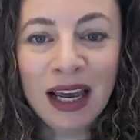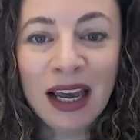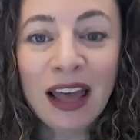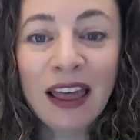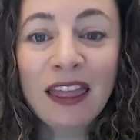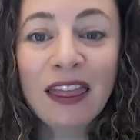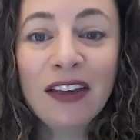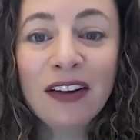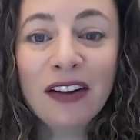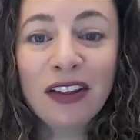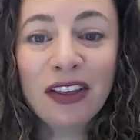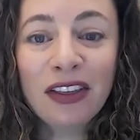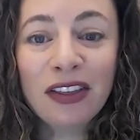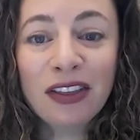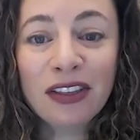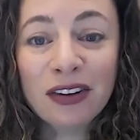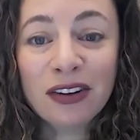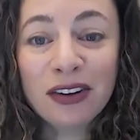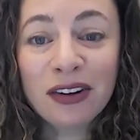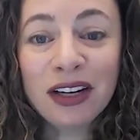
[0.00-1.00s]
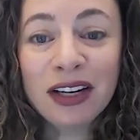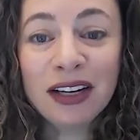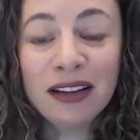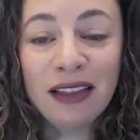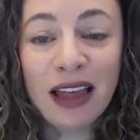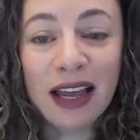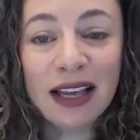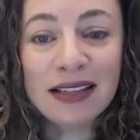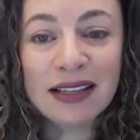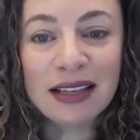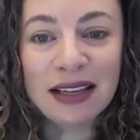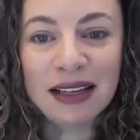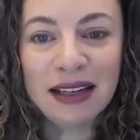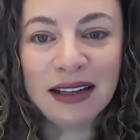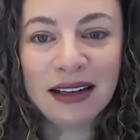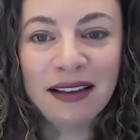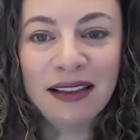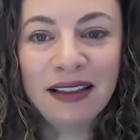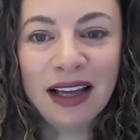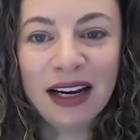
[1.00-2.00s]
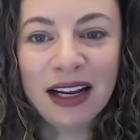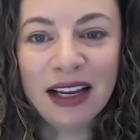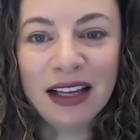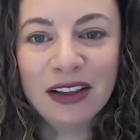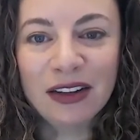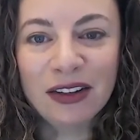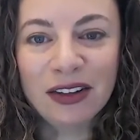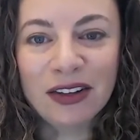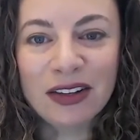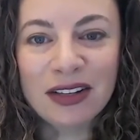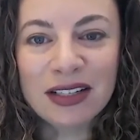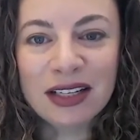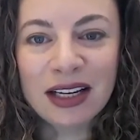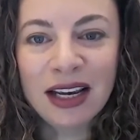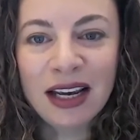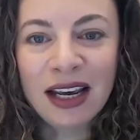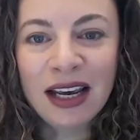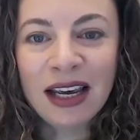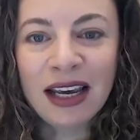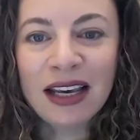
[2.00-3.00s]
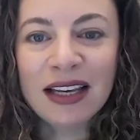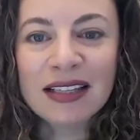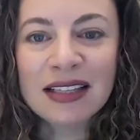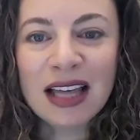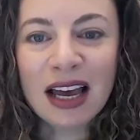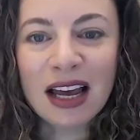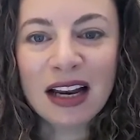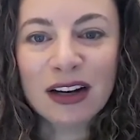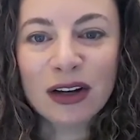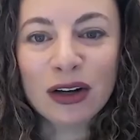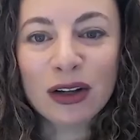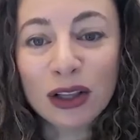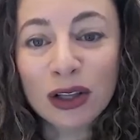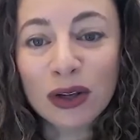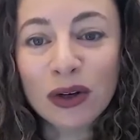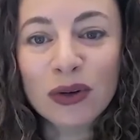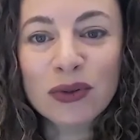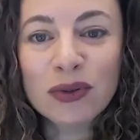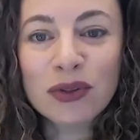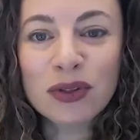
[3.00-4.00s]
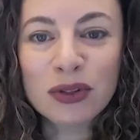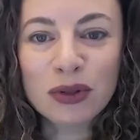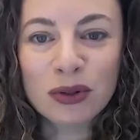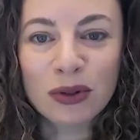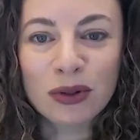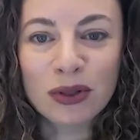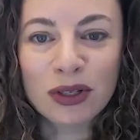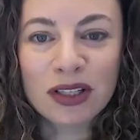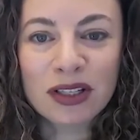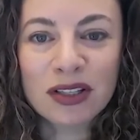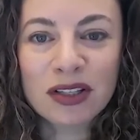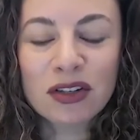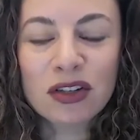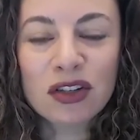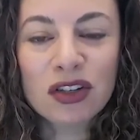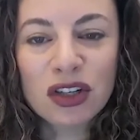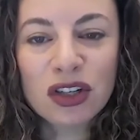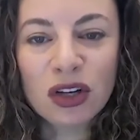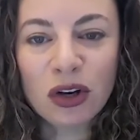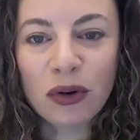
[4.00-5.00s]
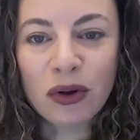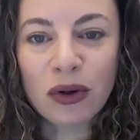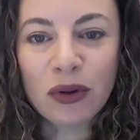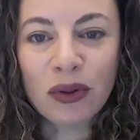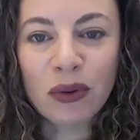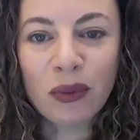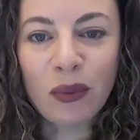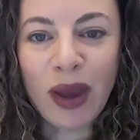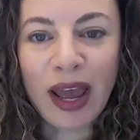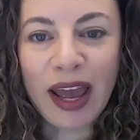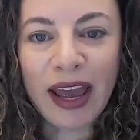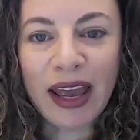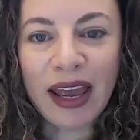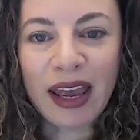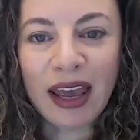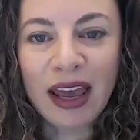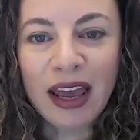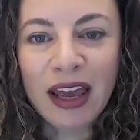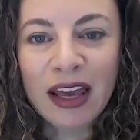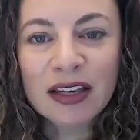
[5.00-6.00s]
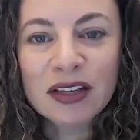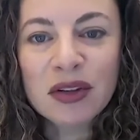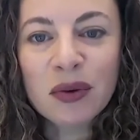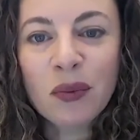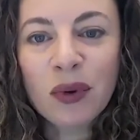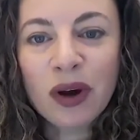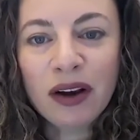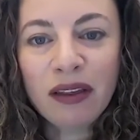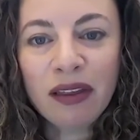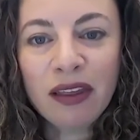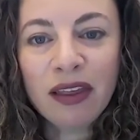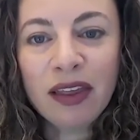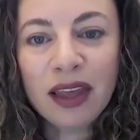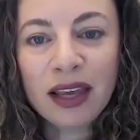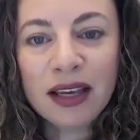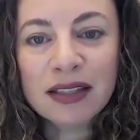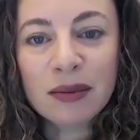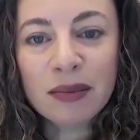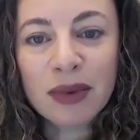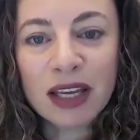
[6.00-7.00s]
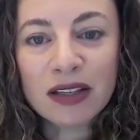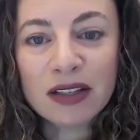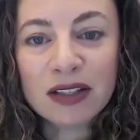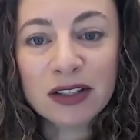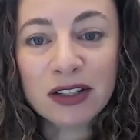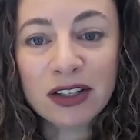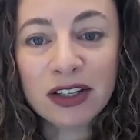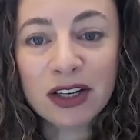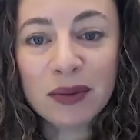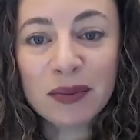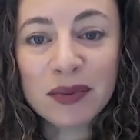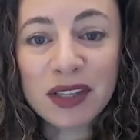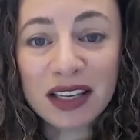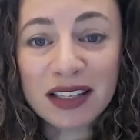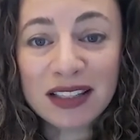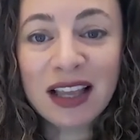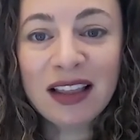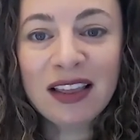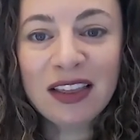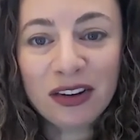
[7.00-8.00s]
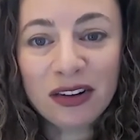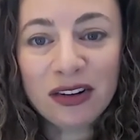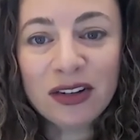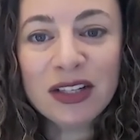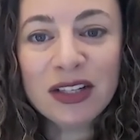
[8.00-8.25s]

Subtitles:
The third lesson that I learned is that closed doors show you the way. So one of the things about startups is that they're